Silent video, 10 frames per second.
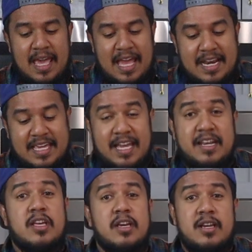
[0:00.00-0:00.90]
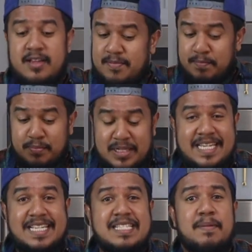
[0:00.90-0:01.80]
And again,
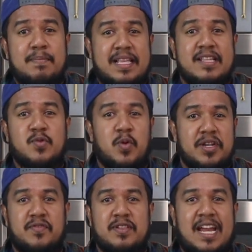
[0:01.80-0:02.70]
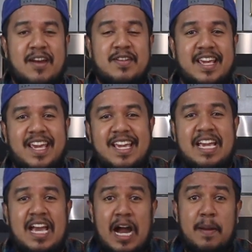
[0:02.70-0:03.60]
please make this wonderful carrot cake.
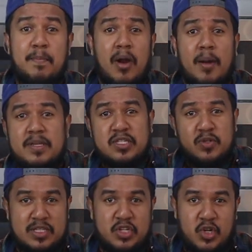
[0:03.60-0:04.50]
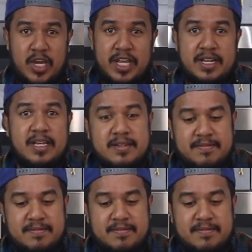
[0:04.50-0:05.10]
I promise you'll enjoy it.